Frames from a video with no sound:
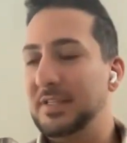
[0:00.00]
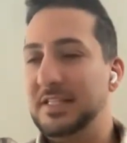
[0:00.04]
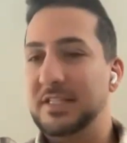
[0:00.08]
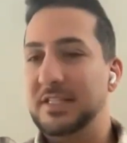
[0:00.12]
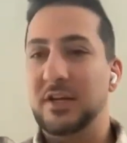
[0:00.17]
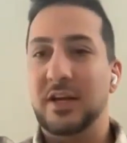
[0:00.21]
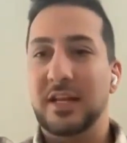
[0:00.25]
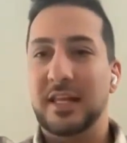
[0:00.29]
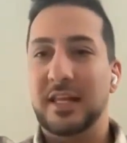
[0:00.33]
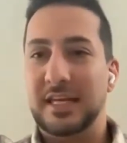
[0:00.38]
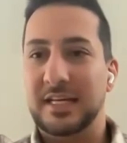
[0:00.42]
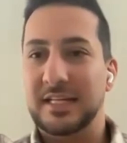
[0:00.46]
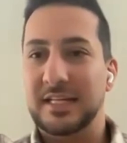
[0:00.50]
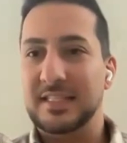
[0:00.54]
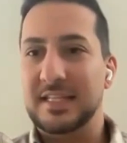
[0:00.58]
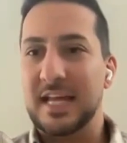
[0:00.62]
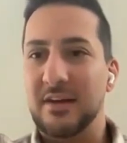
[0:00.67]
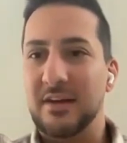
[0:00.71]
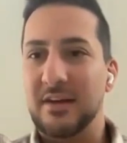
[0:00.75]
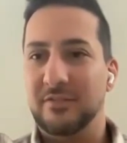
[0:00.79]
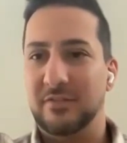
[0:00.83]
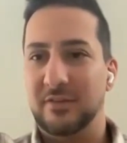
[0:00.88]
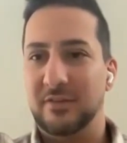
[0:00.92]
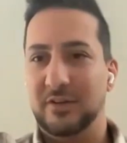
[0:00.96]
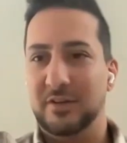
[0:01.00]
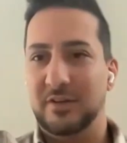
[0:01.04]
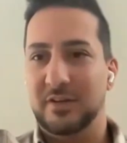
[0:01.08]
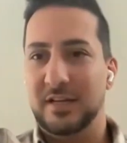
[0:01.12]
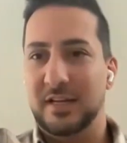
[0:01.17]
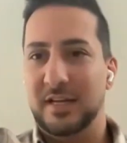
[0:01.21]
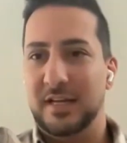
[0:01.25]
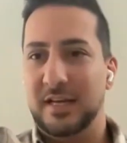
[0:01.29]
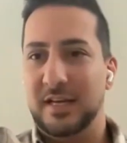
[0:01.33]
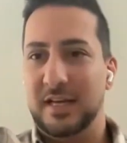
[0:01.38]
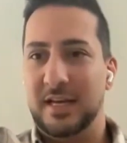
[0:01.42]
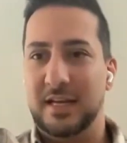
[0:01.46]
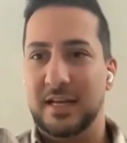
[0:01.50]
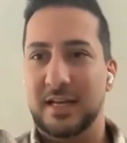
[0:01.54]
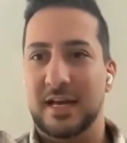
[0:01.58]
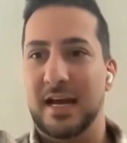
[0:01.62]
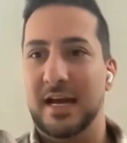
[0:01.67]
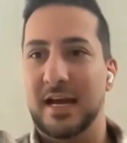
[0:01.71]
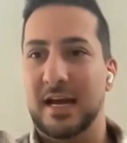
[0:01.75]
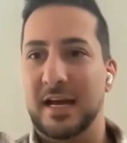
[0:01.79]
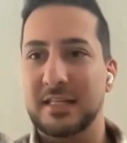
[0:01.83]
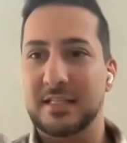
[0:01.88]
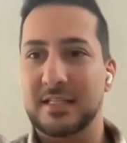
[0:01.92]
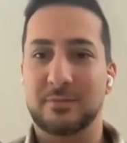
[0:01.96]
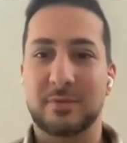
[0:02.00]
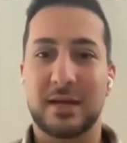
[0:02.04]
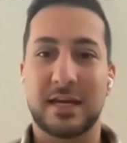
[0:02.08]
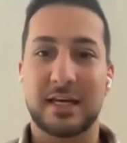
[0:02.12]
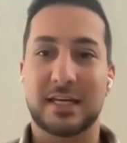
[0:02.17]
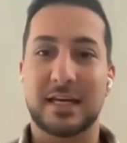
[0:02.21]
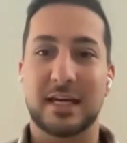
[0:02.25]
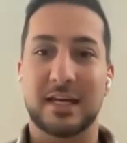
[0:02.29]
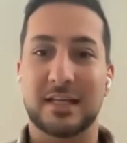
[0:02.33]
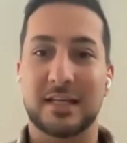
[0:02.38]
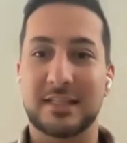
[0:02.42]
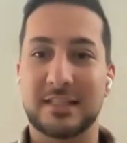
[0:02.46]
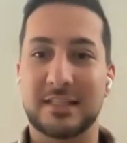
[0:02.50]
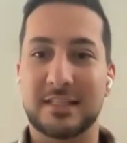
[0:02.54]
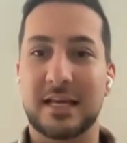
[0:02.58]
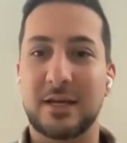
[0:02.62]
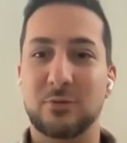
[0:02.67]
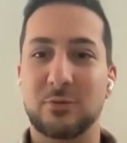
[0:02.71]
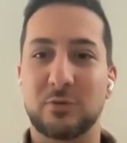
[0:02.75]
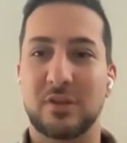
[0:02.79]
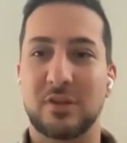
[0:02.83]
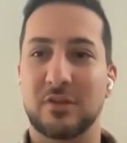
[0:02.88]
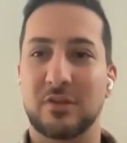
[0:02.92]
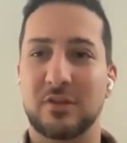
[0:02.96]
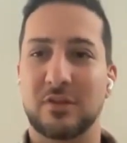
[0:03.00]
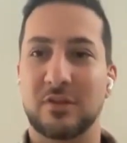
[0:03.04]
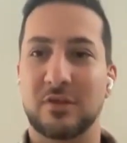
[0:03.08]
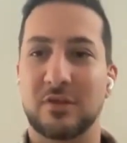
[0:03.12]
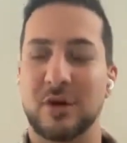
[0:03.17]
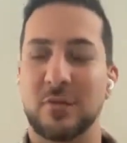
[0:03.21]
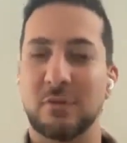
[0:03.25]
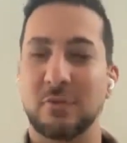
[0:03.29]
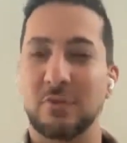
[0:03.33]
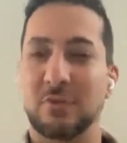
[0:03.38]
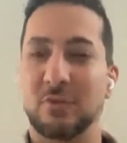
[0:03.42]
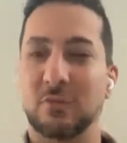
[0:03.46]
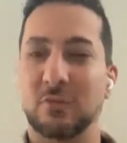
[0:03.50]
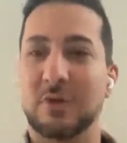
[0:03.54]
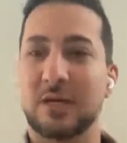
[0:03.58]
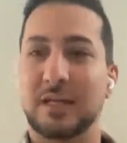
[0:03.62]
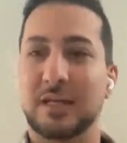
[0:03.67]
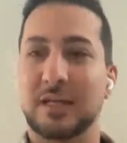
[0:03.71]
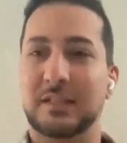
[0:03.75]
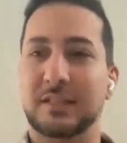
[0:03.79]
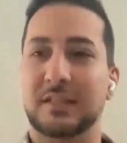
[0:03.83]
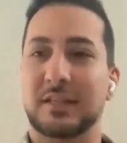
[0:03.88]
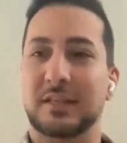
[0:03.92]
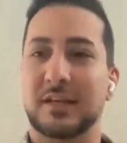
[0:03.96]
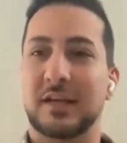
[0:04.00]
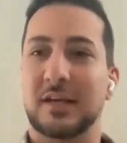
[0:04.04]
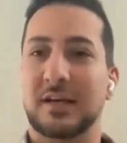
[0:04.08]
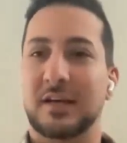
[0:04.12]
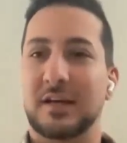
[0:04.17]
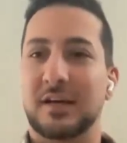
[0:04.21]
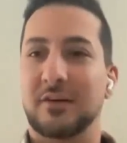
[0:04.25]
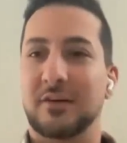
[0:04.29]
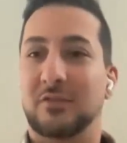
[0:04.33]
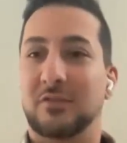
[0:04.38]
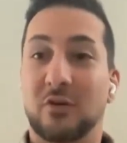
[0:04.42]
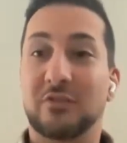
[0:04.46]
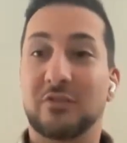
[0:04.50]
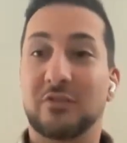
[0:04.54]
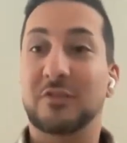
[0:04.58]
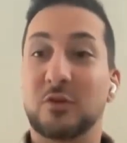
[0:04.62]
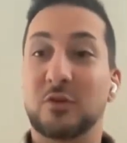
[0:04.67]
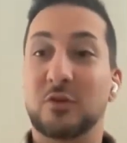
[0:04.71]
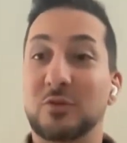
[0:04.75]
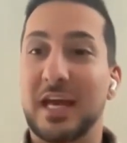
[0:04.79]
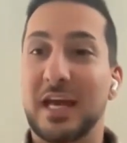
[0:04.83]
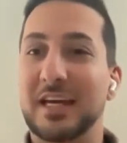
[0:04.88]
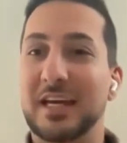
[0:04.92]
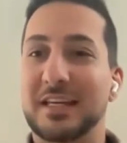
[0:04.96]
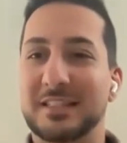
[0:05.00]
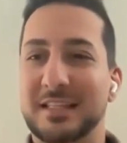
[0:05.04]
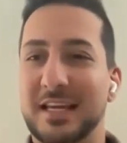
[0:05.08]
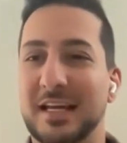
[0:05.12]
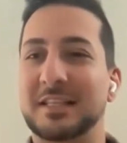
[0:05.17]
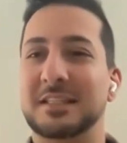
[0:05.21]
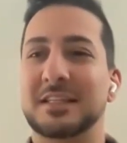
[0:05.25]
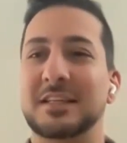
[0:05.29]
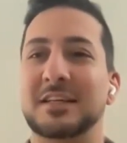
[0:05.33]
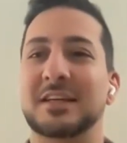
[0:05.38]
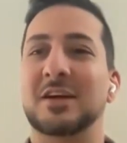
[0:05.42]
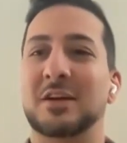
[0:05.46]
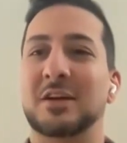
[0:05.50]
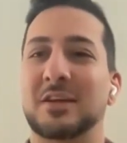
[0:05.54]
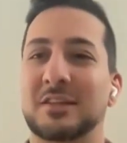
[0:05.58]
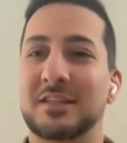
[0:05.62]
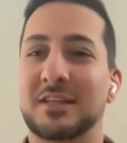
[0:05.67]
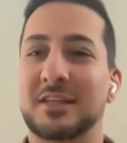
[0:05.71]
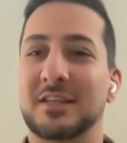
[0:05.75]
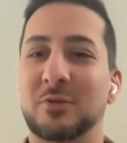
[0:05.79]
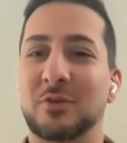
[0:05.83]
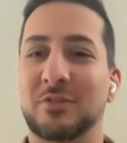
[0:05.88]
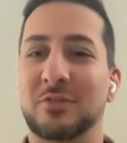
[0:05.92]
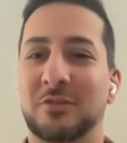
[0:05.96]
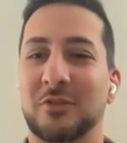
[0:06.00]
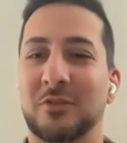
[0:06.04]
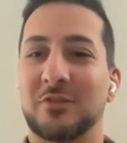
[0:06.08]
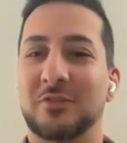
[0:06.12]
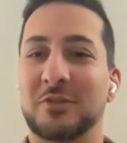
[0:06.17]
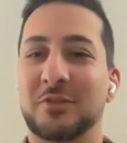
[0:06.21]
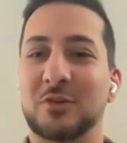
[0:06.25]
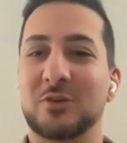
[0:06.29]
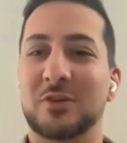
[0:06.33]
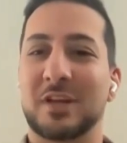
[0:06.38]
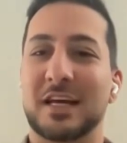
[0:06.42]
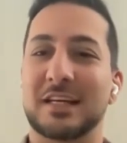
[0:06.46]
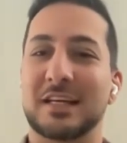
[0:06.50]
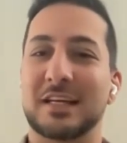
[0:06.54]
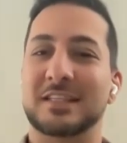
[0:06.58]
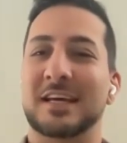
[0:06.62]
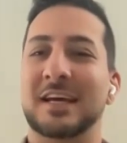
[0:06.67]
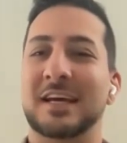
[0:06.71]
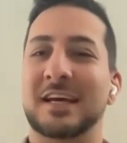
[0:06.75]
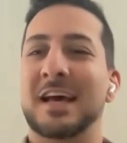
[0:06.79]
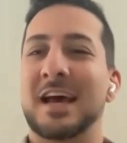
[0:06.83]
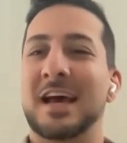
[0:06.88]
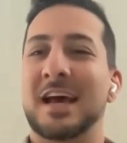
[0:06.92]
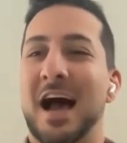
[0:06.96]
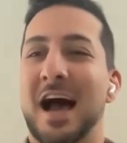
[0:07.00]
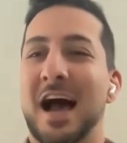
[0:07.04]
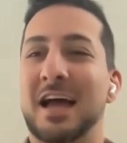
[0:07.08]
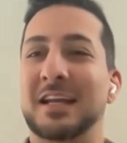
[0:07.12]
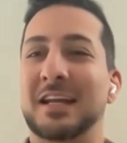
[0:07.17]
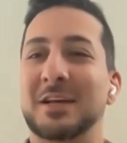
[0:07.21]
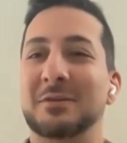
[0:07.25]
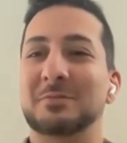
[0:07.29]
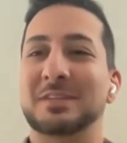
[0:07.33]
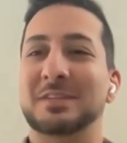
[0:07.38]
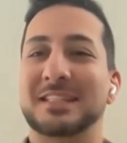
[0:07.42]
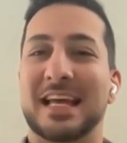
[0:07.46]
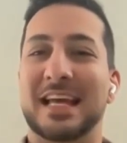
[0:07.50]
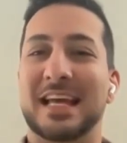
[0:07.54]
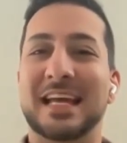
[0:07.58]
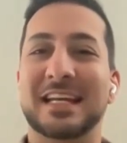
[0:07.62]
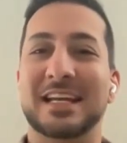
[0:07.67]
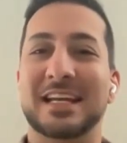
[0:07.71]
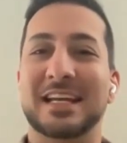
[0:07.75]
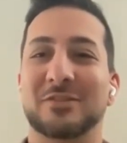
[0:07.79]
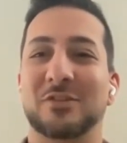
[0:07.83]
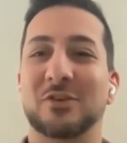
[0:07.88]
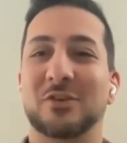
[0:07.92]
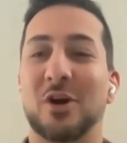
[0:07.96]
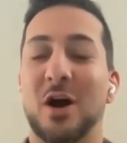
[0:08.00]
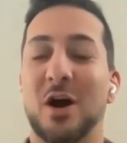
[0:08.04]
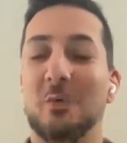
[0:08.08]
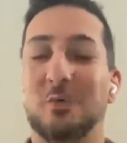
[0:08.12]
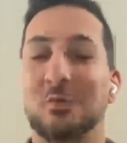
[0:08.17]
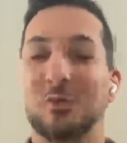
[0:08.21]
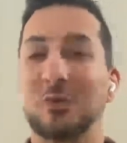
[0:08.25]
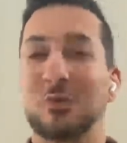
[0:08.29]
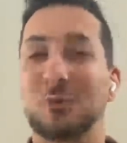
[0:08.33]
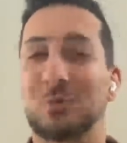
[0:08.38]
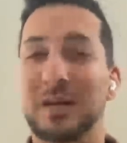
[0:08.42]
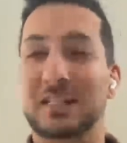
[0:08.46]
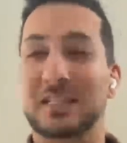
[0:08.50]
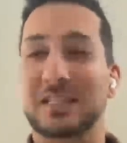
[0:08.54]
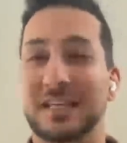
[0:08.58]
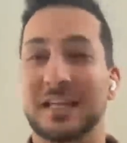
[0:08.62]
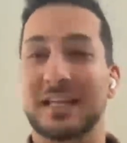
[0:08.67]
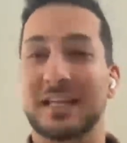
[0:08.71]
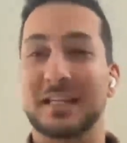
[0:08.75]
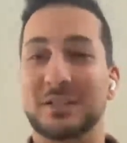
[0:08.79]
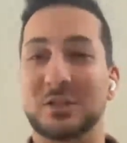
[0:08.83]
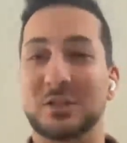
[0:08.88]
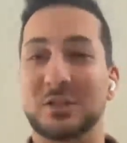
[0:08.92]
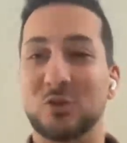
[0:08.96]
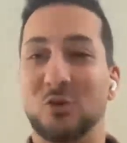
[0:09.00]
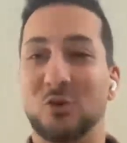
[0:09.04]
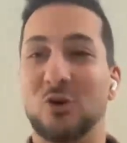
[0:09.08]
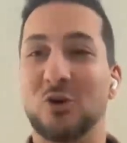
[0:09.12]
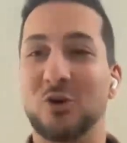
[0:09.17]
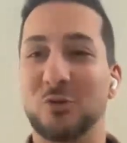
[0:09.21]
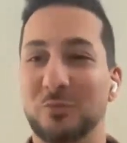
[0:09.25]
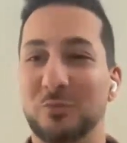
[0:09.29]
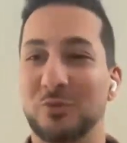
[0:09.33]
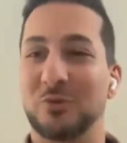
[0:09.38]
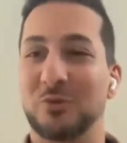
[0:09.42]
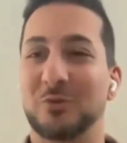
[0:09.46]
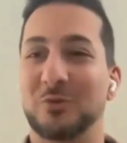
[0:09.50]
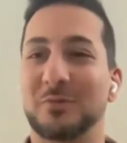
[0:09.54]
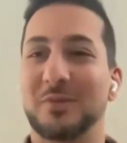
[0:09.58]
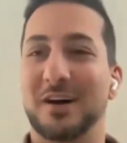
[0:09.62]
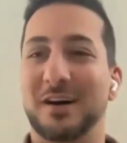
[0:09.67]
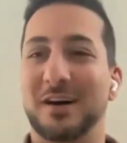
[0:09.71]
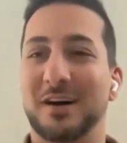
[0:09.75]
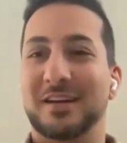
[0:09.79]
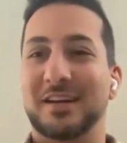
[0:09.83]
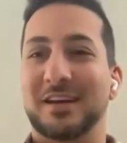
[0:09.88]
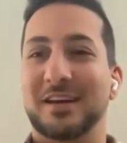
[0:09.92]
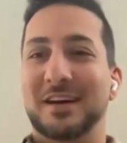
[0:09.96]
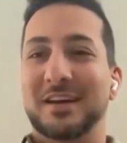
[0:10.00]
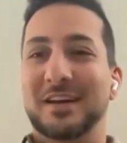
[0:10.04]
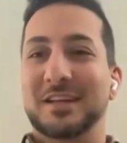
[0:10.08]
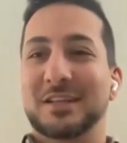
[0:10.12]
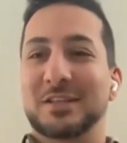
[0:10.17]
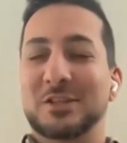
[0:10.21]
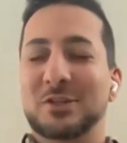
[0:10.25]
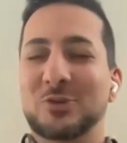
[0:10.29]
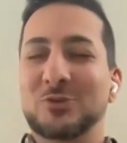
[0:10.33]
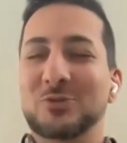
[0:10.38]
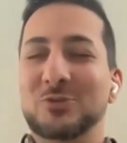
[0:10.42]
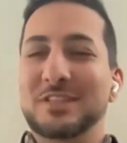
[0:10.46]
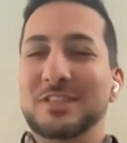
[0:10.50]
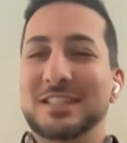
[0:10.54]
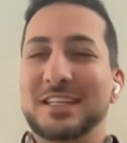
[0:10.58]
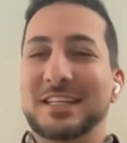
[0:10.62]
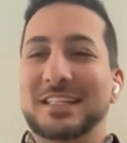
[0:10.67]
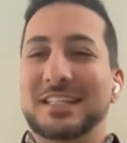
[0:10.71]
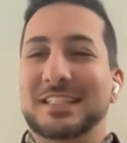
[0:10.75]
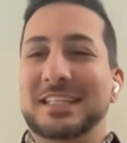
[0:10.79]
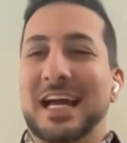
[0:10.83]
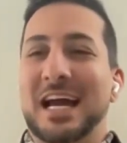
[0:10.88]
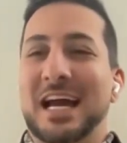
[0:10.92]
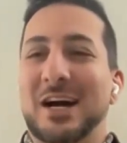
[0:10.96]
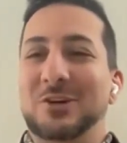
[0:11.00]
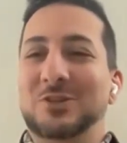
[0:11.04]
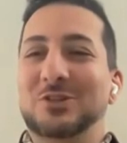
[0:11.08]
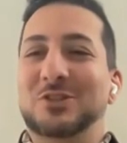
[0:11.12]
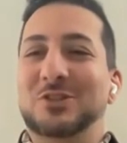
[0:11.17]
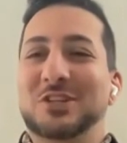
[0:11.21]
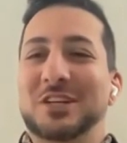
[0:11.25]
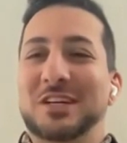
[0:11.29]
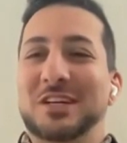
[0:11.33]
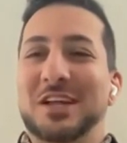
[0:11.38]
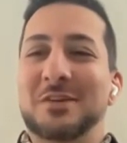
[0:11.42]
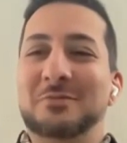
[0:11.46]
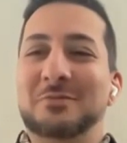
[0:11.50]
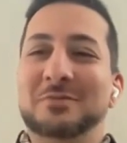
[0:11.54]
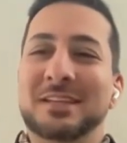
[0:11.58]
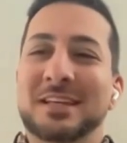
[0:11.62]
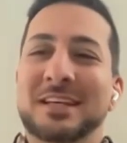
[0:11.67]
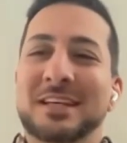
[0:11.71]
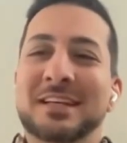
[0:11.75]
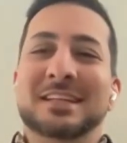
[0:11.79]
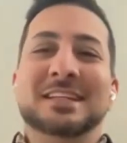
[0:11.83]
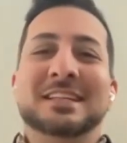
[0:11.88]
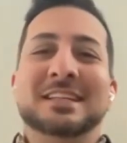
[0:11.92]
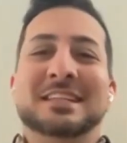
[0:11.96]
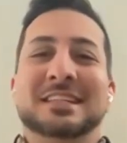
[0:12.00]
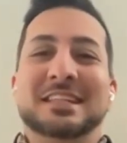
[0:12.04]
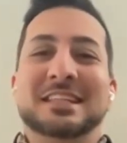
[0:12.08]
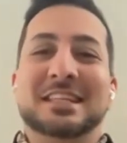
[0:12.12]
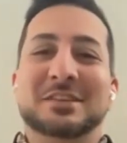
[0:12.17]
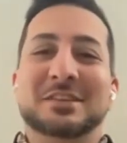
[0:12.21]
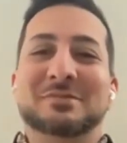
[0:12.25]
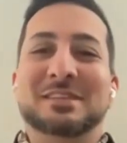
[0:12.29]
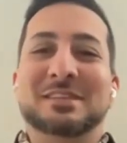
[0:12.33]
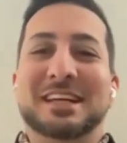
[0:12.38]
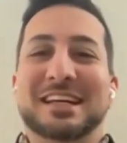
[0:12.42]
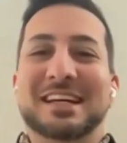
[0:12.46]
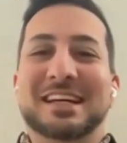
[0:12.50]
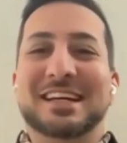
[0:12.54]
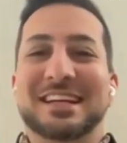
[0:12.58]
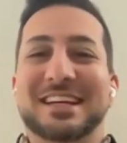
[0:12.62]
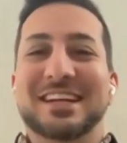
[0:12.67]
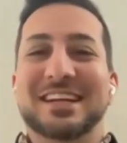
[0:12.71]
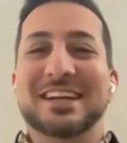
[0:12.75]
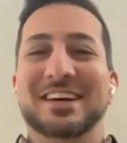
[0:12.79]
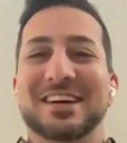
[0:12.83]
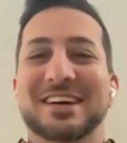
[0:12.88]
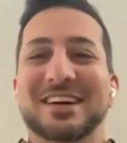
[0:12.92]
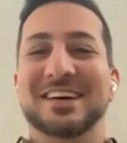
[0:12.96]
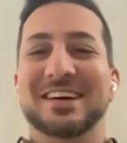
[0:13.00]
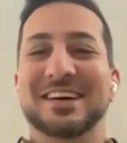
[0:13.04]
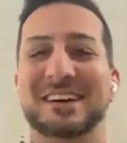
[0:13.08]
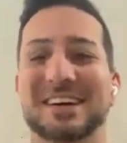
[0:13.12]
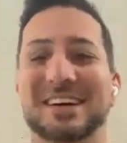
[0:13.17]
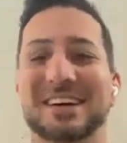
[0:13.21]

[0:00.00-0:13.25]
studying at Stanford. And I asked him, hey, can I stay with you for for a few days? I said, can I stay with you for a few days? I ended up staying there for a couple of weeks in his dorm room on a two-seat couch, sleeping, in